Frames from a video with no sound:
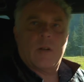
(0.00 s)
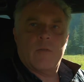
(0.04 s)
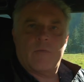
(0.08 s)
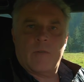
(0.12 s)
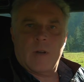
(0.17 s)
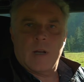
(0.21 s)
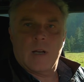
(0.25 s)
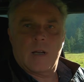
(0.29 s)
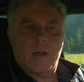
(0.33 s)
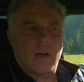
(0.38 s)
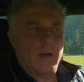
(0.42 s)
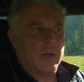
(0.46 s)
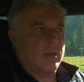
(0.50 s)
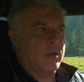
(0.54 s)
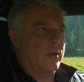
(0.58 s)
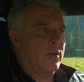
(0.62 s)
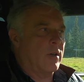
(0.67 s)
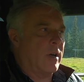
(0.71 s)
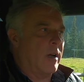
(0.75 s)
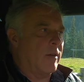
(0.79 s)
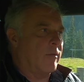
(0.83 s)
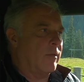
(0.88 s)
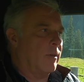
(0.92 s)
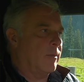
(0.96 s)
a fun car to
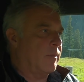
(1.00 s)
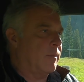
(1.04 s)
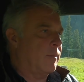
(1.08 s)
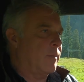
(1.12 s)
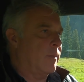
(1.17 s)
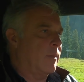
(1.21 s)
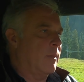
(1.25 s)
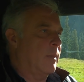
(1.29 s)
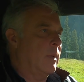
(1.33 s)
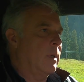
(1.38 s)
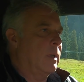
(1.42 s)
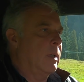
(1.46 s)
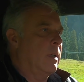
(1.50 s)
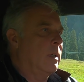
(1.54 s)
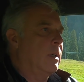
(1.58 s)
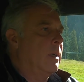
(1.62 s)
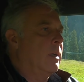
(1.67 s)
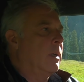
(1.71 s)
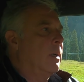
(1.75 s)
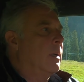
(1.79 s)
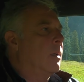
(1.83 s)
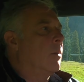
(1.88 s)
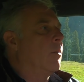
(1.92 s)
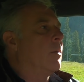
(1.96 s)
drive.
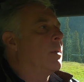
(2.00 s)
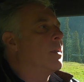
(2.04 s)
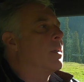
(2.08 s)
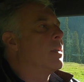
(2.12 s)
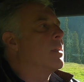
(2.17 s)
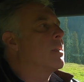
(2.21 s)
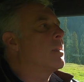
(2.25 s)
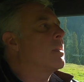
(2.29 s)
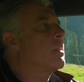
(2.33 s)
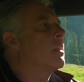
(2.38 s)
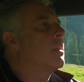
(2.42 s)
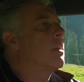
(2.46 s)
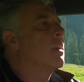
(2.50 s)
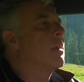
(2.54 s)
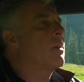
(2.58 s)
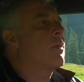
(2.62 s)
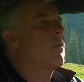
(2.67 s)
We're just